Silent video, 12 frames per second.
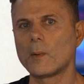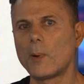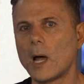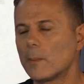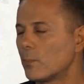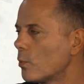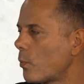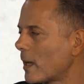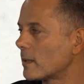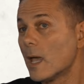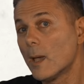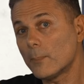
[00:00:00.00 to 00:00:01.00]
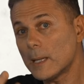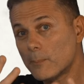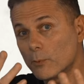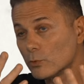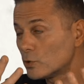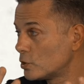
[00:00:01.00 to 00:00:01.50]
the Bible when
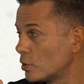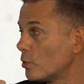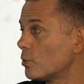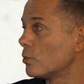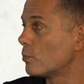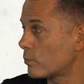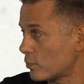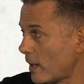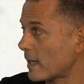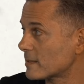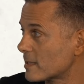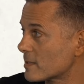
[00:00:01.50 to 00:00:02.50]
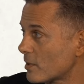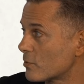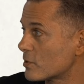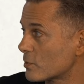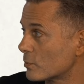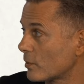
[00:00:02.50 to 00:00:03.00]
people do practice
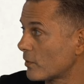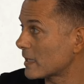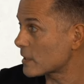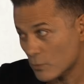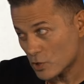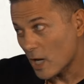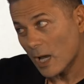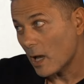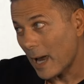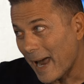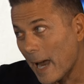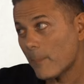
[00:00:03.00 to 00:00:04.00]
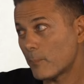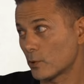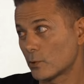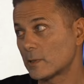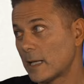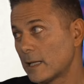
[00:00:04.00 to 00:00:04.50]
those sort of things which
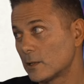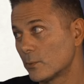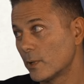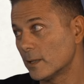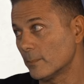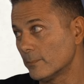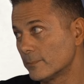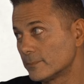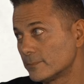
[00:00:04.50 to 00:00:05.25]
happen on Halloween?